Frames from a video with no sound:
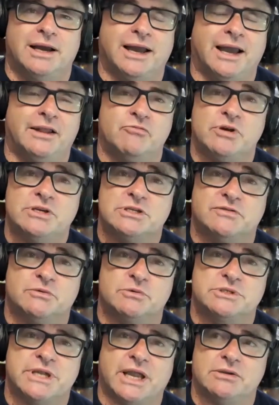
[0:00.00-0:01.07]
and the rest of it
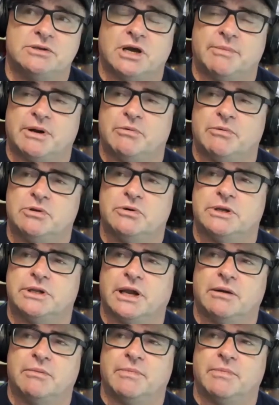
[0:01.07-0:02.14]
was downtime. And I would look at
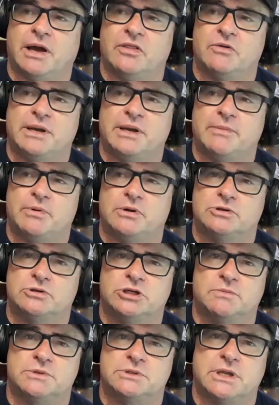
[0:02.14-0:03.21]
other people on
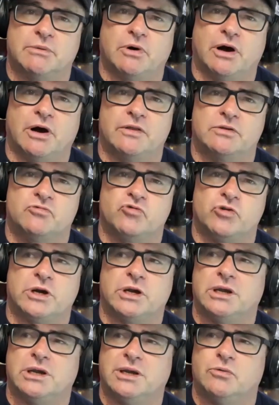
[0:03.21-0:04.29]
ships and they were either
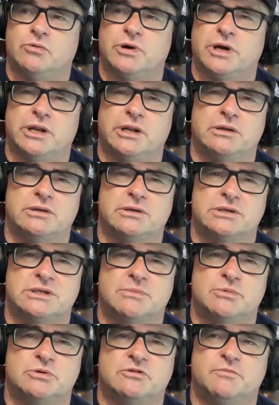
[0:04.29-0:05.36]
drinking or getting into
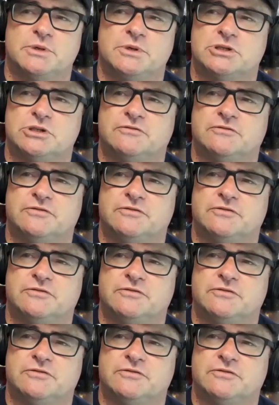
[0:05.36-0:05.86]
some sort of mischief,